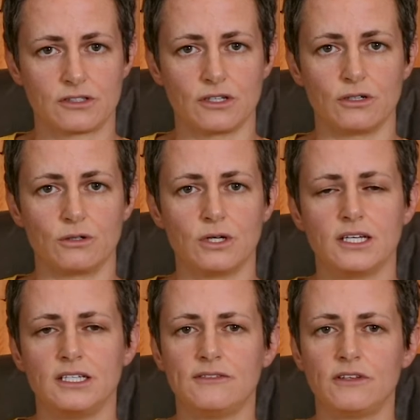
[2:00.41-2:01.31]
So
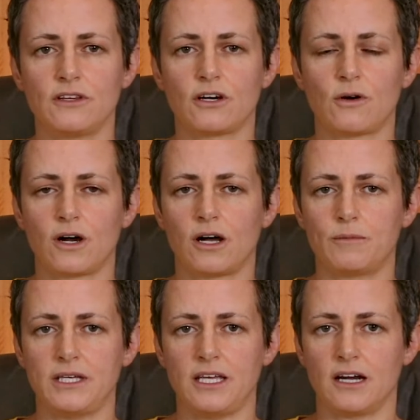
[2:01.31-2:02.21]
even though I'll
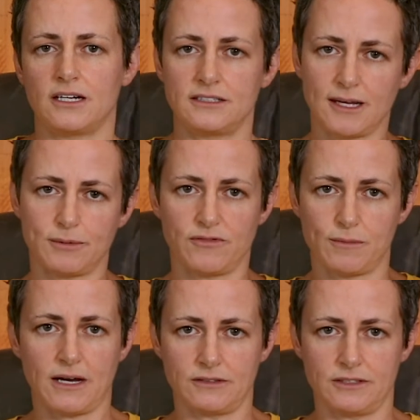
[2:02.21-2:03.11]
be on top of
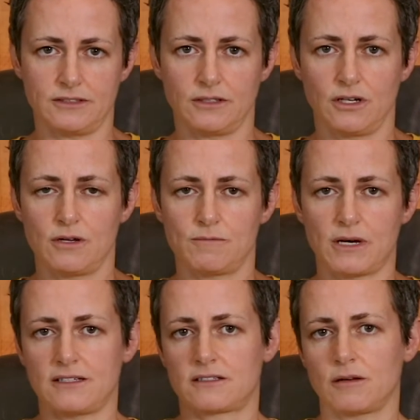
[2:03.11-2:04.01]
a mountain,
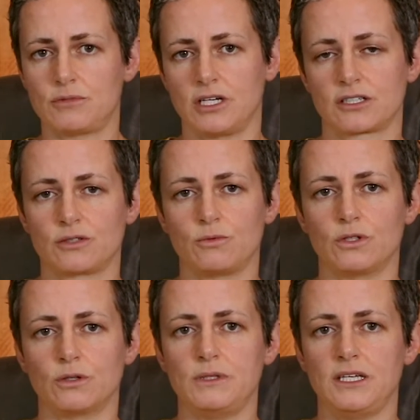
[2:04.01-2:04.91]
my subject
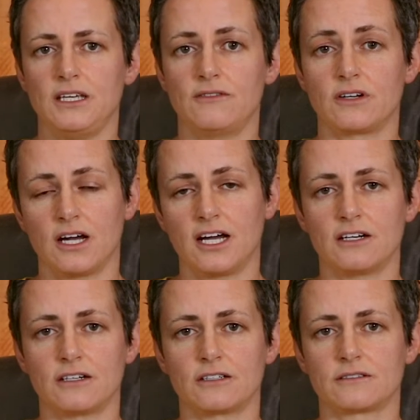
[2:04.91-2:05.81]
will be even
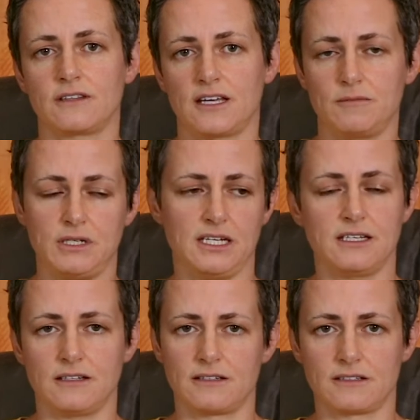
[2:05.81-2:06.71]
higher than me
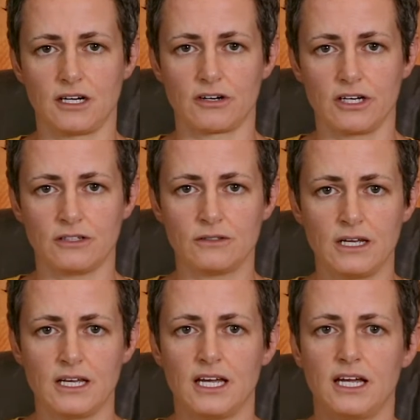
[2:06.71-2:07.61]
in this scenario,
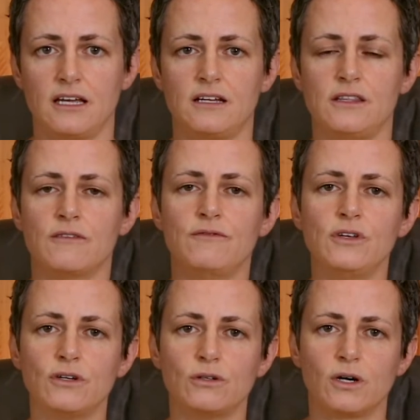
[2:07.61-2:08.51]
and the
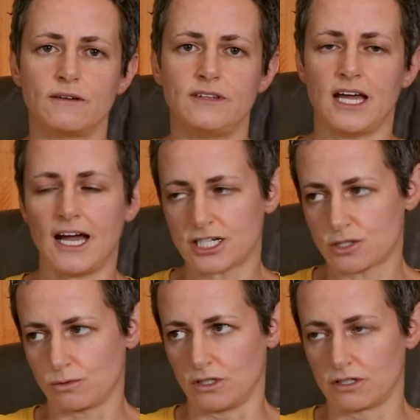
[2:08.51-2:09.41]
view of the
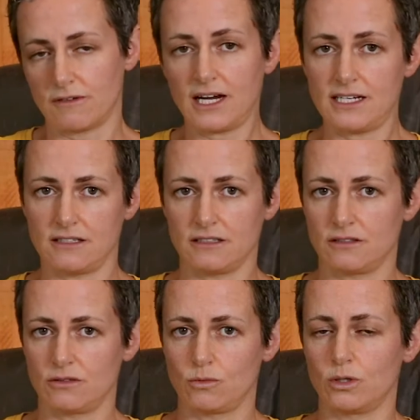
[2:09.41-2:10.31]
actual
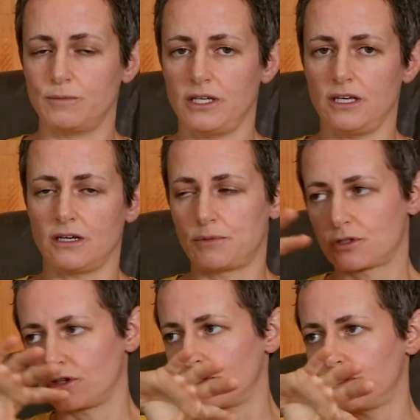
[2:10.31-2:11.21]
horizon will be
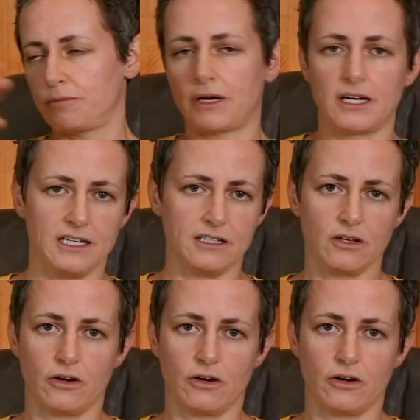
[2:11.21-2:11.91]
obscured by